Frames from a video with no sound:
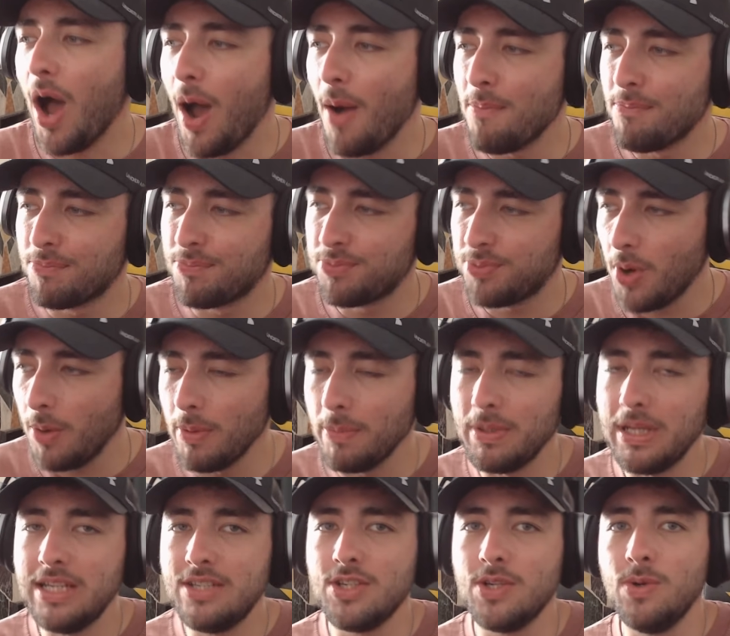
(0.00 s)
I'll
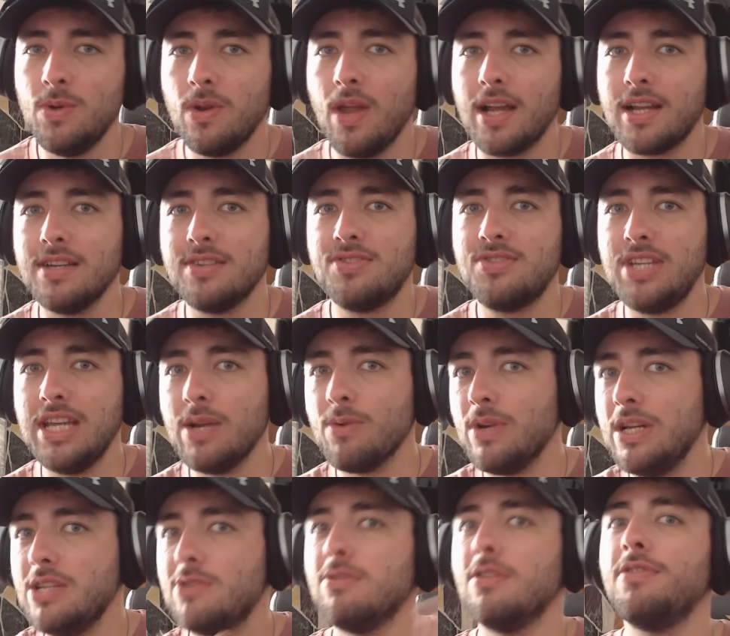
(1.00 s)
probably do like a
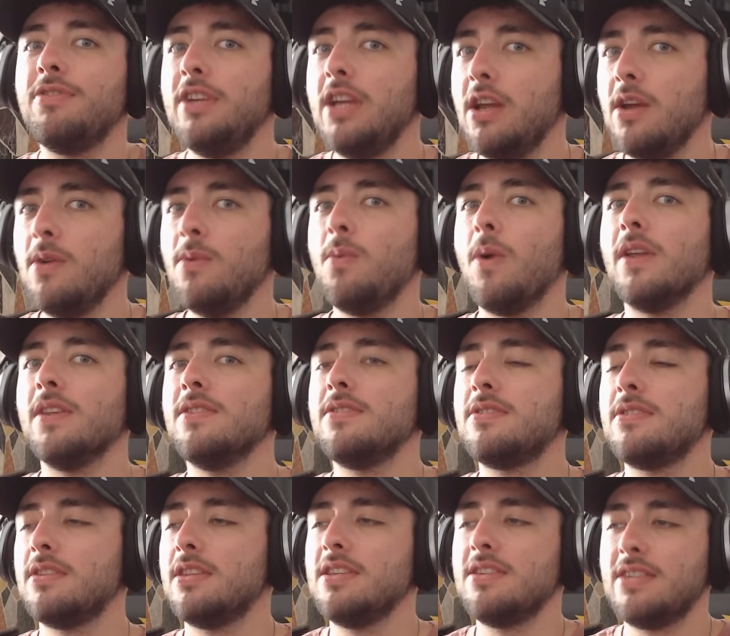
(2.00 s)
series review
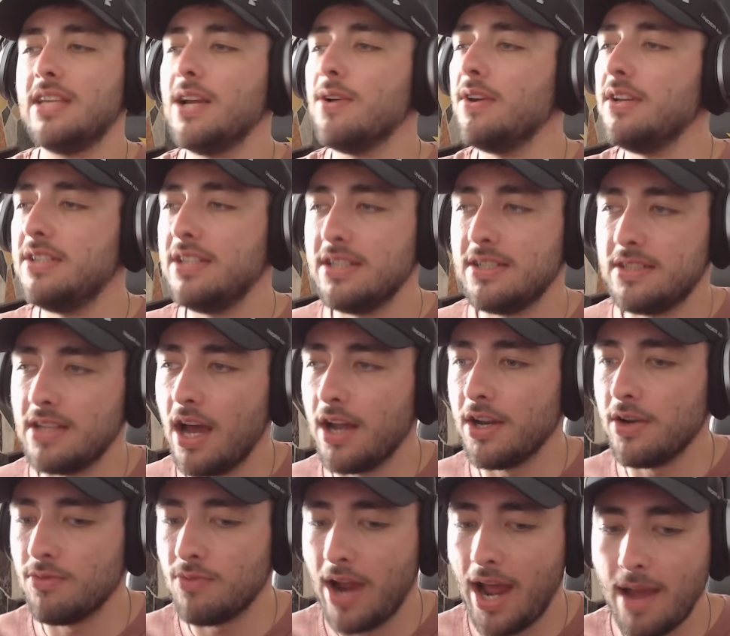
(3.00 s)
once the series is done
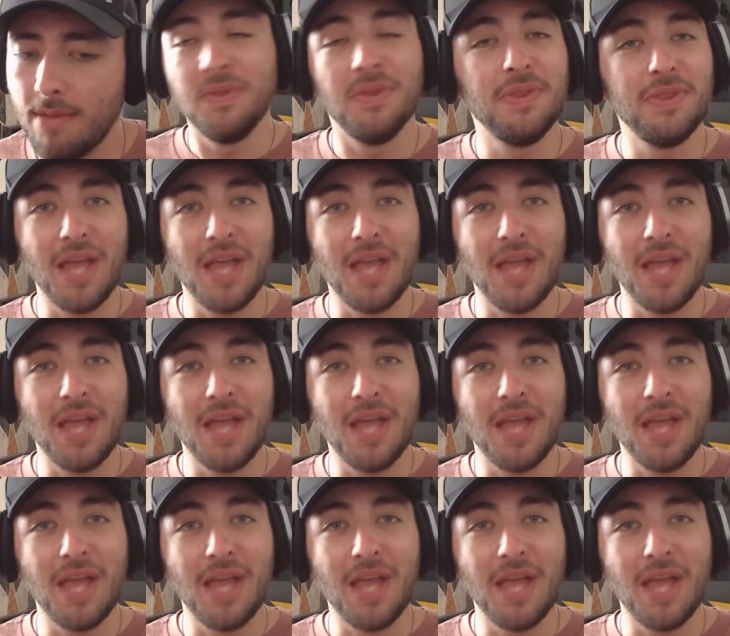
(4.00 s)
and wrapped.